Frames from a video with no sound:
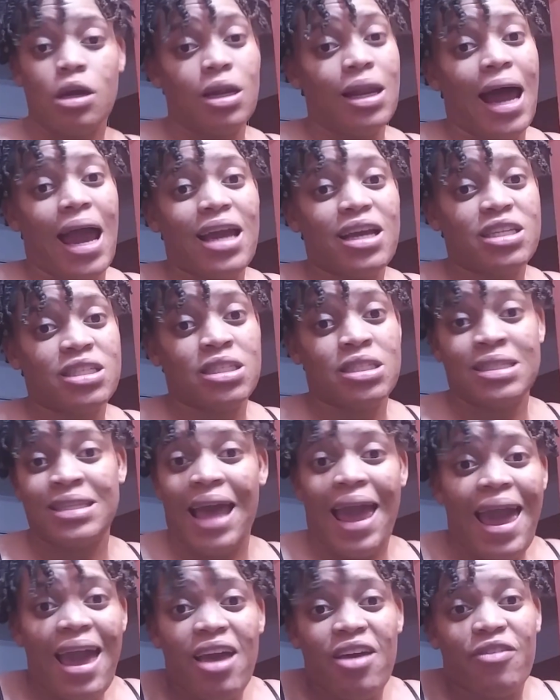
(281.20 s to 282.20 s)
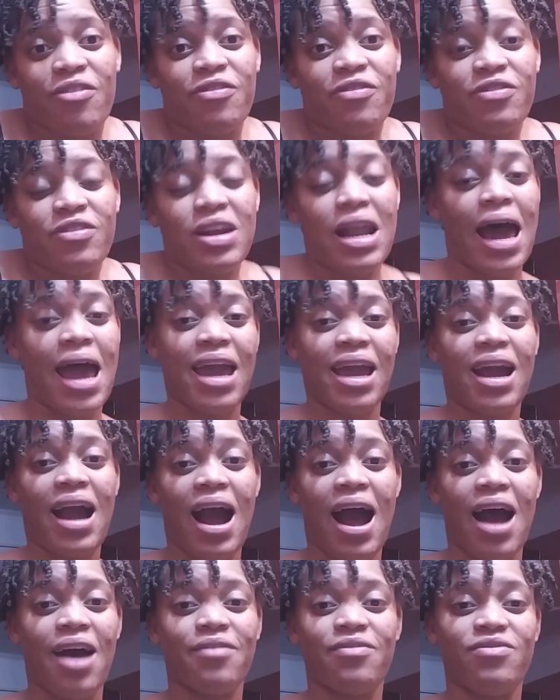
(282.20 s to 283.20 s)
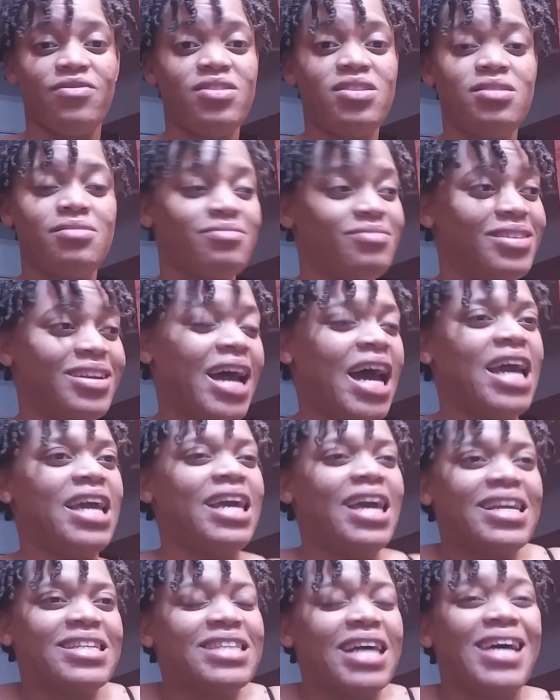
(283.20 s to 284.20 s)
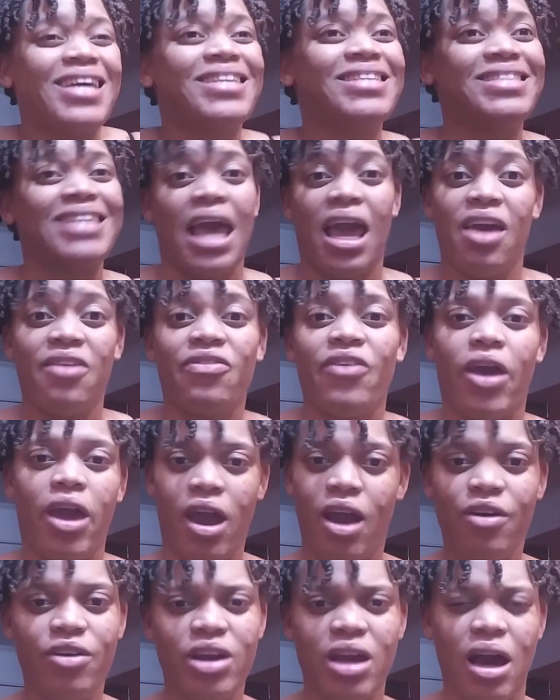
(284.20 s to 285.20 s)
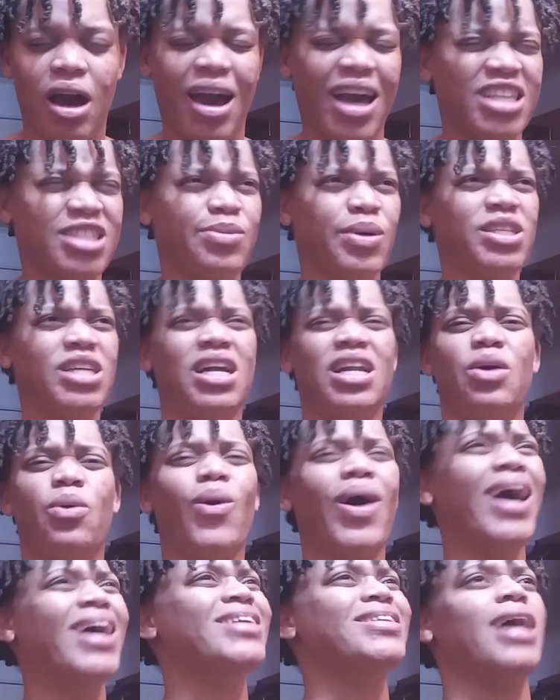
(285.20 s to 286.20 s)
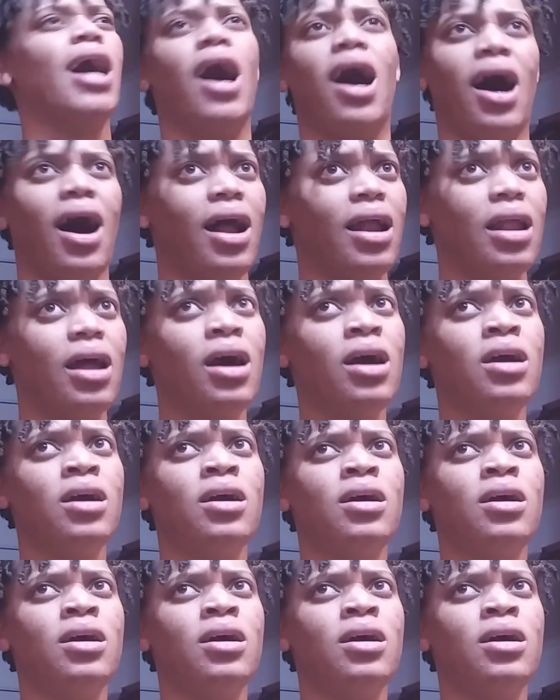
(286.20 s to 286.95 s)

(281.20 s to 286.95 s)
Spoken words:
like safe, like it's a safe area, especially Whitehall.